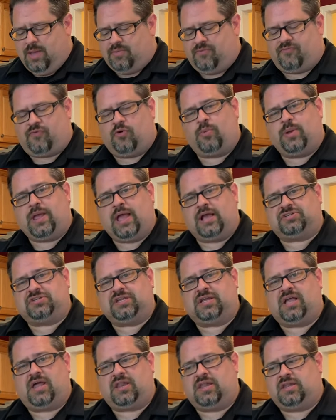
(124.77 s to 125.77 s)
before we
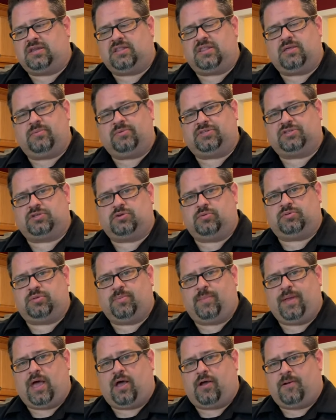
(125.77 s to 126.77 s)
actually cut into them and scoop
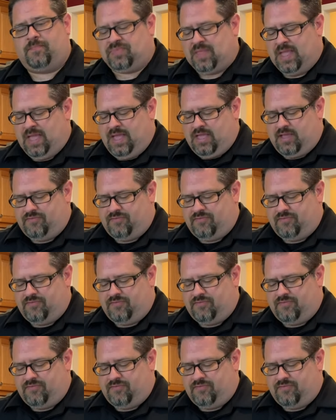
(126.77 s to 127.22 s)
them out.